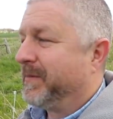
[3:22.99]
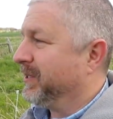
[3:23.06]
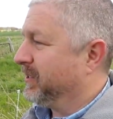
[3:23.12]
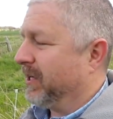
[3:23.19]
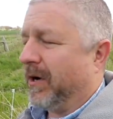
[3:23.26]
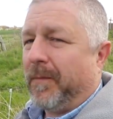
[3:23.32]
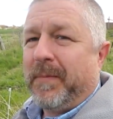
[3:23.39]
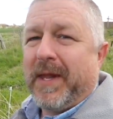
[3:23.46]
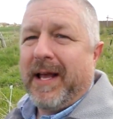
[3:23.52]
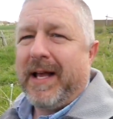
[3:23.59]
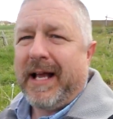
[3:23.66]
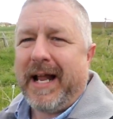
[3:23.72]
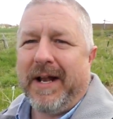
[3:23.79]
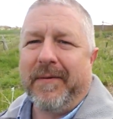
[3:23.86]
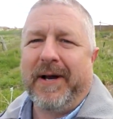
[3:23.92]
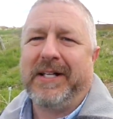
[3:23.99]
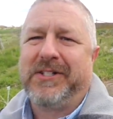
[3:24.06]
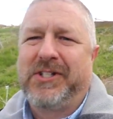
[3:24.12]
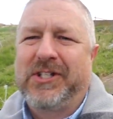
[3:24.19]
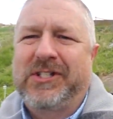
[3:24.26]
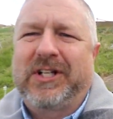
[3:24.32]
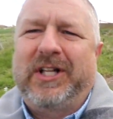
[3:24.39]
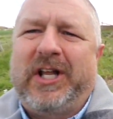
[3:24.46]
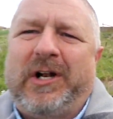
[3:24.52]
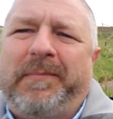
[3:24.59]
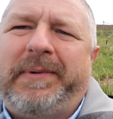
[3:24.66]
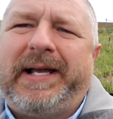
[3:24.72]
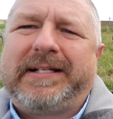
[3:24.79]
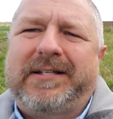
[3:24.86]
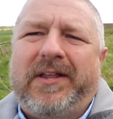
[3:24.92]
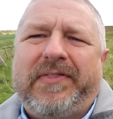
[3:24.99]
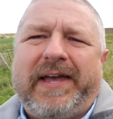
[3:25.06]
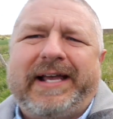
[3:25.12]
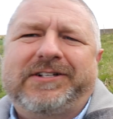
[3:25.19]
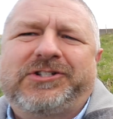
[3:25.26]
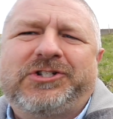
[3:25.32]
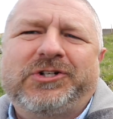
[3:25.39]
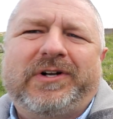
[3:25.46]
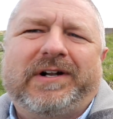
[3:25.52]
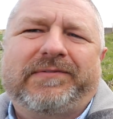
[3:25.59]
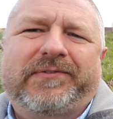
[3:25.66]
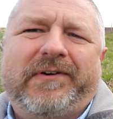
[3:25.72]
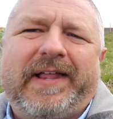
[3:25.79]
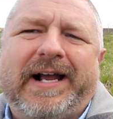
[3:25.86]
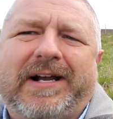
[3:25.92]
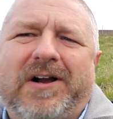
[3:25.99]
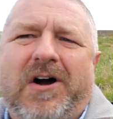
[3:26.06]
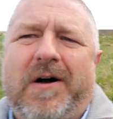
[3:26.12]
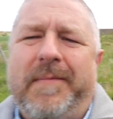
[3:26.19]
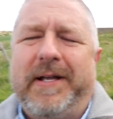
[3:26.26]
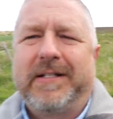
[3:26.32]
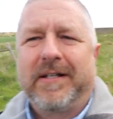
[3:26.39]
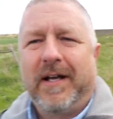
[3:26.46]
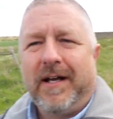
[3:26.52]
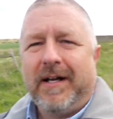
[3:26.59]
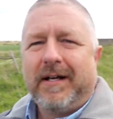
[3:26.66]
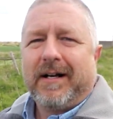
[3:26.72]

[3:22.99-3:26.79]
So anyways, just a little bit, thanks Judith for that comment,